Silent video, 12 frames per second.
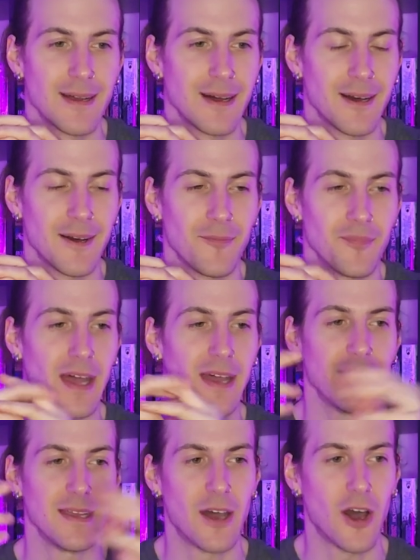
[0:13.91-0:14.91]

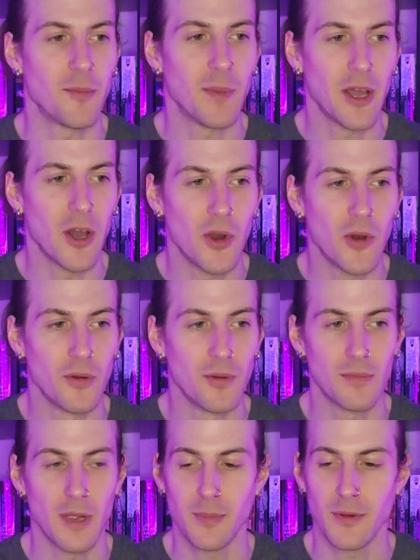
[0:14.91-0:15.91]
On my
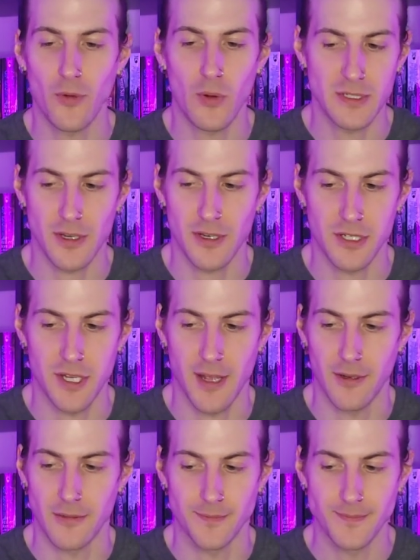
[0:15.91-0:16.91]
own, right, before I started a
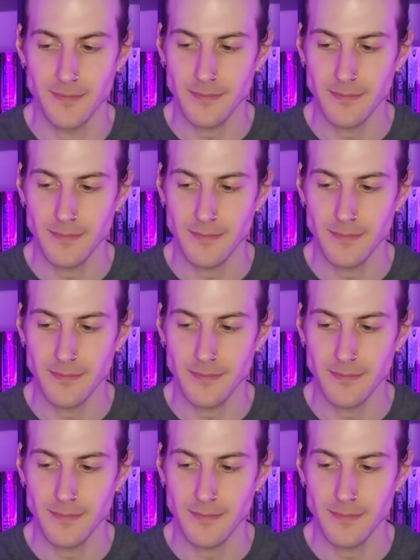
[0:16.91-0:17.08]
channel,